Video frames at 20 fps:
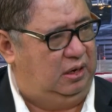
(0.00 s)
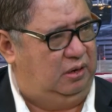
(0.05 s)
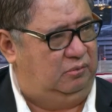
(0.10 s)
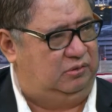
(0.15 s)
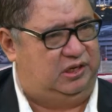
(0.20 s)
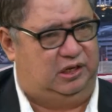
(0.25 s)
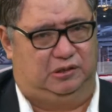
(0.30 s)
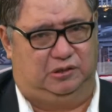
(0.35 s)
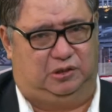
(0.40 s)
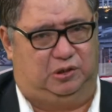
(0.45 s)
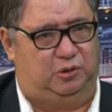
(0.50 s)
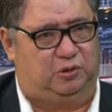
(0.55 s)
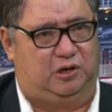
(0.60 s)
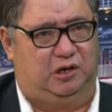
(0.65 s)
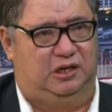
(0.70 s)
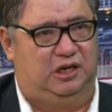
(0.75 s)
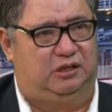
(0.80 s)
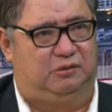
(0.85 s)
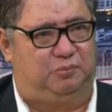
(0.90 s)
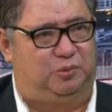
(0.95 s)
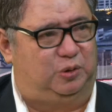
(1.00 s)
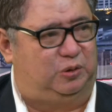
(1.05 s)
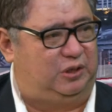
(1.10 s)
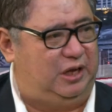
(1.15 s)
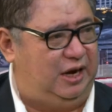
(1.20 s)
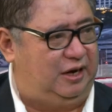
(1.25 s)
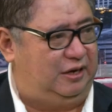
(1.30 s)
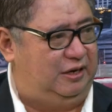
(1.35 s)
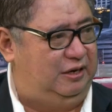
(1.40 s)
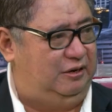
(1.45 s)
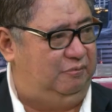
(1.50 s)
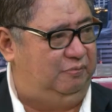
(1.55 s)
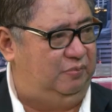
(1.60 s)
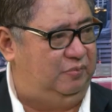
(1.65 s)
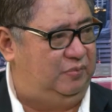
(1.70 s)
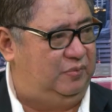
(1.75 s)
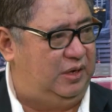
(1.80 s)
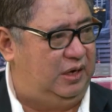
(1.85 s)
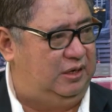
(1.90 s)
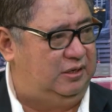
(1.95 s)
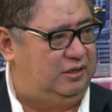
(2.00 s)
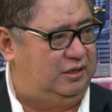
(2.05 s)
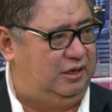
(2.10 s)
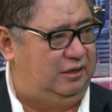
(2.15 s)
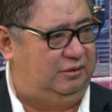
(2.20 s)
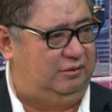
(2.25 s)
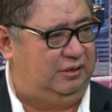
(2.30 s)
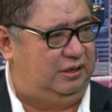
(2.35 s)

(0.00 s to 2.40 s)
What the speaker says: since you cannot protect him, I said